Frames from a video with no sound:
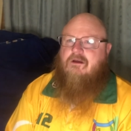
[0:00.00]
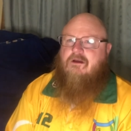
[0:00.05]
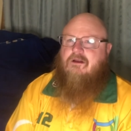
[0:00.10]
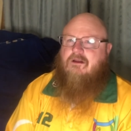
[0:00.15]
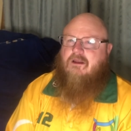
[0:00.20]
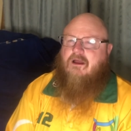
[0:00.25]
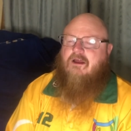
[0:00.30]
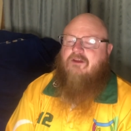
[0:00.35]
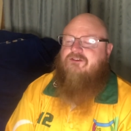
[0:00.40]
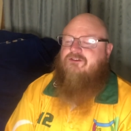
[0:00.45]

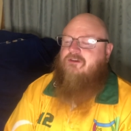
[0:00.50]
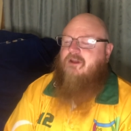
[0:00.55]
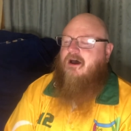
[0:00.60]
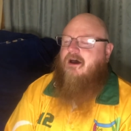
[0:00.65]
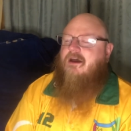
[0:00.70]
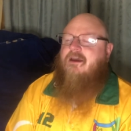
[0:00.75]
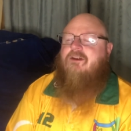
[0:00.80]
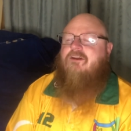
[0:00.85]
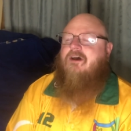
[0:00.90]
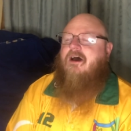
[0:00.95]
Last
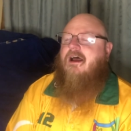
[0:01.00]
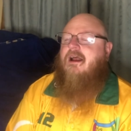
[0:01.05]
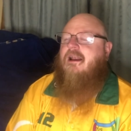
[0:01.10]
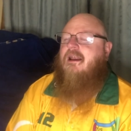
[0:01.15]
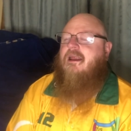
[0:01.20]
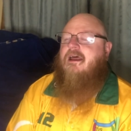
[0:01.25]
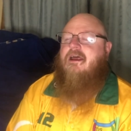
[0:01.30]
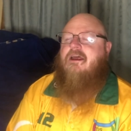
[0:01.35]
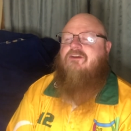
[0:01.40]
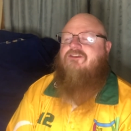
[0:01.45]
night I
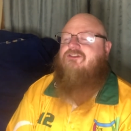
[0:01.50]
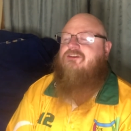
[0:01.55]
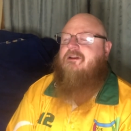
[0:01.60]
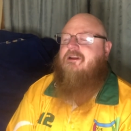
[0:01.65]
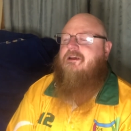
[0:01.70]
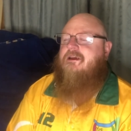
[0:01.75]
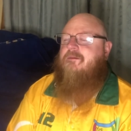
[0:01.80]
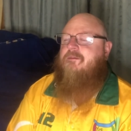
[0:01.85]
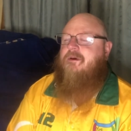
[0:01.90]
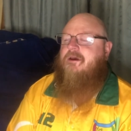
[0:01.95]
lay
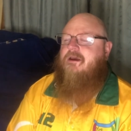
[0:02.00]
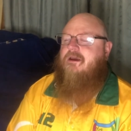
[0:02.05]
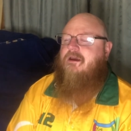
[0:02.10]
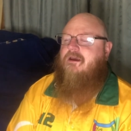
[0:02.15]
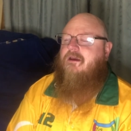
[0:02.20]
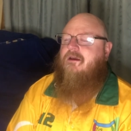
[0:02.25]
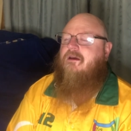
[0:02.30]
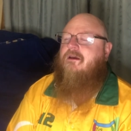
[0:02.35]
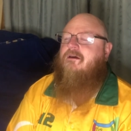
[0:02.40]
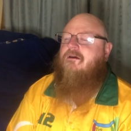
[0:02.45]

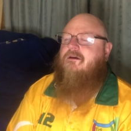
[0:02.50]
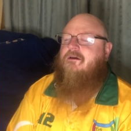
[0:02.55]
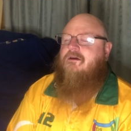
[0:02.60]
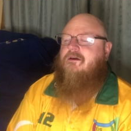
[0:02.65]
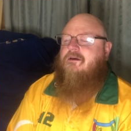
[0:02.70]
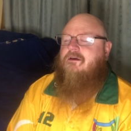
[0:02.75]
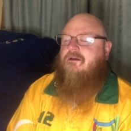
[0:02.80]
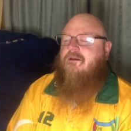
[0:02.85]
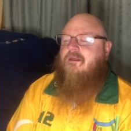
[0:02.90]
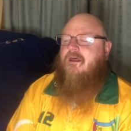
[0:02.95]
sleeping,
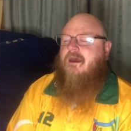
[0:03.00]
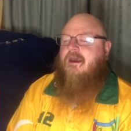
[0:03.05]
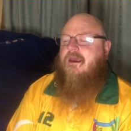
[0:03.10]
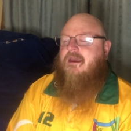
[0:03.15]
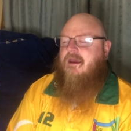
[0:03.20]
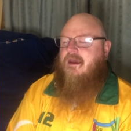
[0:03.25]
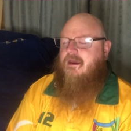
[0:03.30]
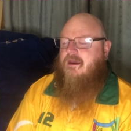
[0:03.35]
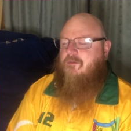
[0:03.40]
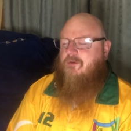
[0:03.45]
there
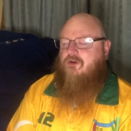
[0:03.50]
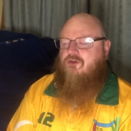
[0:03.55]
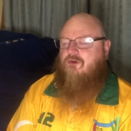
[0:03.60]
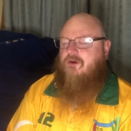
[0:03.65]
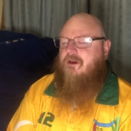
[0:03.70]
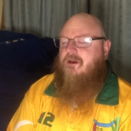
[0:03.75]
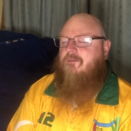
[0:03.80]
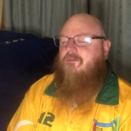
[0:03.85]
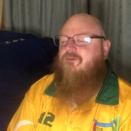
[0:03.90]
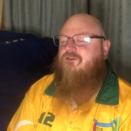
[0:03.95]
came a
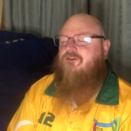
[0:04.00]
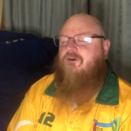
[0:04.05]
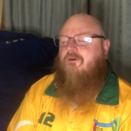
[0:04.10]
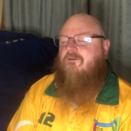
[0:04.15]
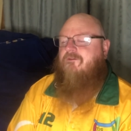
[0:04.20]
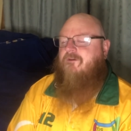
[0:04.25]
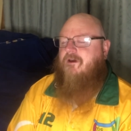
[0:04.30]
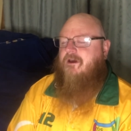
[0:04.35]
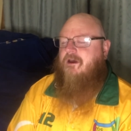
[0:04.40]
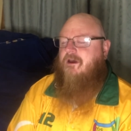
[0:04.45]
dream so
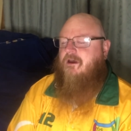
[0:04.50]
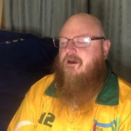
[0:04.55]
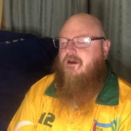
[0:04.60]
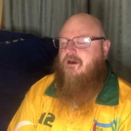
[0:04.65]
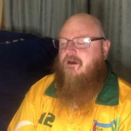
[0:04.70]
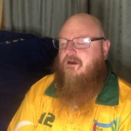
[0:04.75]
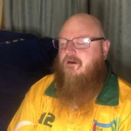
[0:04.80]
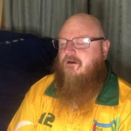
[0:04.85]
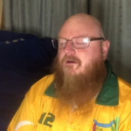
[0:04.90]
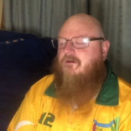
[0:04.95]

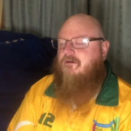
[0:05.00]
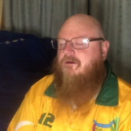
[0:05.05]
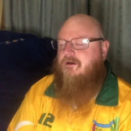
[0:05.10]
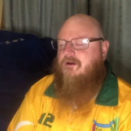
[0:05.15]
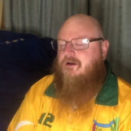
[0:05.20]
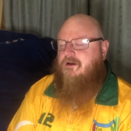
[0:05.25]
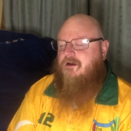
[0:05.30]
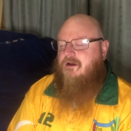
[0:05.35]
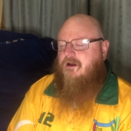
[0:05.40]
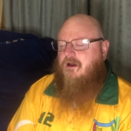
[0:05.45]
fair.
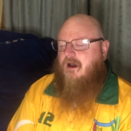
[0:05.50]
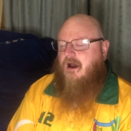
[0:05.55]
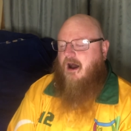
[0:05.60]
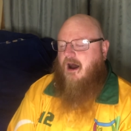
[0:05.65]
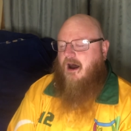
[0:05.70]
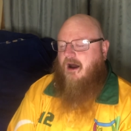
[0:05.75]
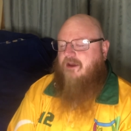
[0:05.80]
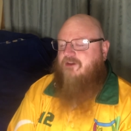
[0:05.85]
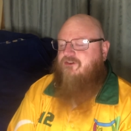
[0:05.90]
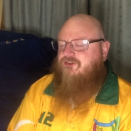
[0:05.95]

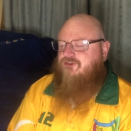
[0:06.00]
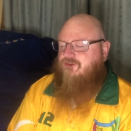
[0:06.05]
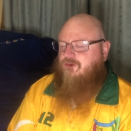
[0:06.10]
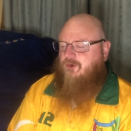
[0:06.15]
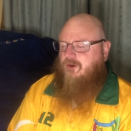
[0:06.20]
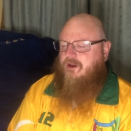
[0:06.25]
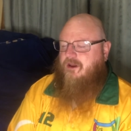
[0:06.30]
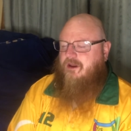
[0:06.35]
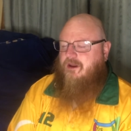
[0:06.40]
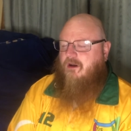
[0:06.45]
I
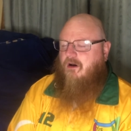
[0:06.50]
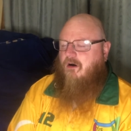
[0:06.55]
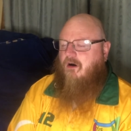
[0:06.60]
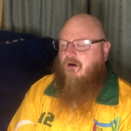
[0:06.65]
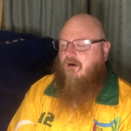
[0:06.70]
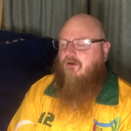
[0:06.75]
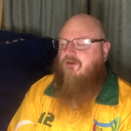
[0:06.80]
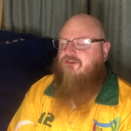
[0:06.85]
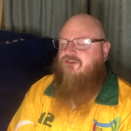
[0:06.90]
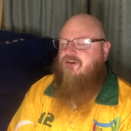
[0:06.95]
stood in
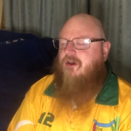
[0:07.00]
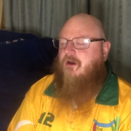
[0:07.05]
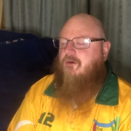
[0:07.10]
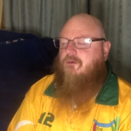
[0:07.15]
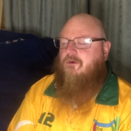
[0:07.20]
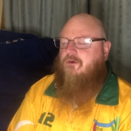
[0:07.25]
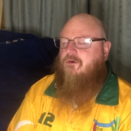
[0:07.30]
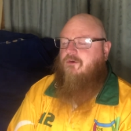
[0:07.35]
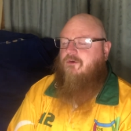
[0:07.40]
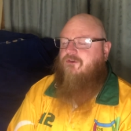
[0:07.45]
old
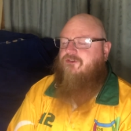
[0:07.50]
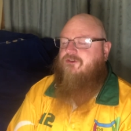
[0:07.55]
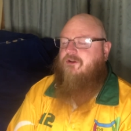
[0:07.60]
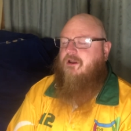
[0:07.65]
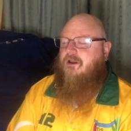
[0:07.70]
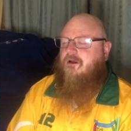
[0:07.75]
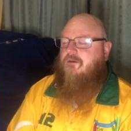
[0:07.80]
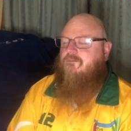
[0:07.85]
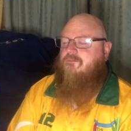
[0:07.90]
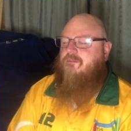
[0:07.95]

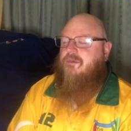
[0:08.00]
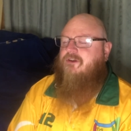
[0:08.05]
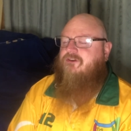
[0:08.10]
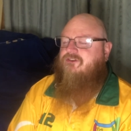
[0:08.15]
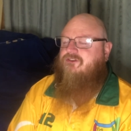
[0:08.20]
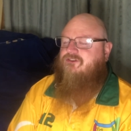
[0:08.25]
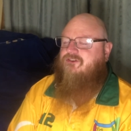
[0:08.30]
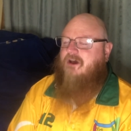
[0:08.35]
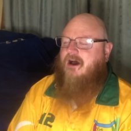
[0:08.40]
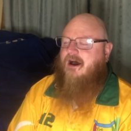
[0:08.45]
Jerusalem
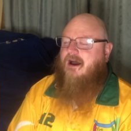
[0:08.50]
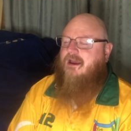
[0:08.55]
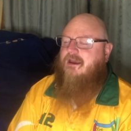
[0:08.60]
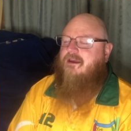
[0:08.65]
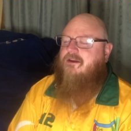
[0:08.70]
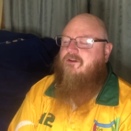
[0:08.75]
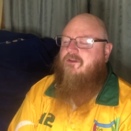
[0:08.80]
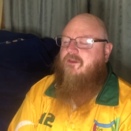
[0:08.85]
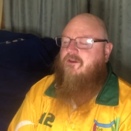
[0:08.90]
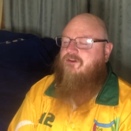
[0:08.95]

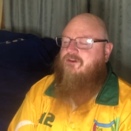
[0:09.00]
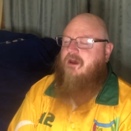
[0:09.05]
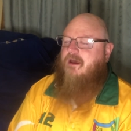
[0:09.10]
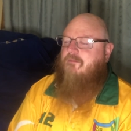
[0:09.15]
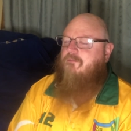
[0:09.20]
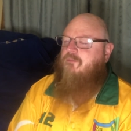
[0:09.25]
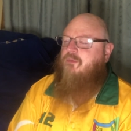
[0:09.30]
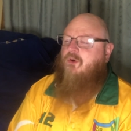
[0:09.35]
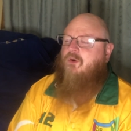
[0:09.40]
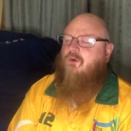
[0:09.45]
beside the
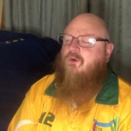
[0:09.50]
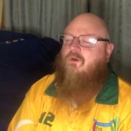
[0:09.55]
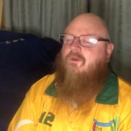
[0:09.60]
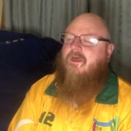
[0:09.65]
temple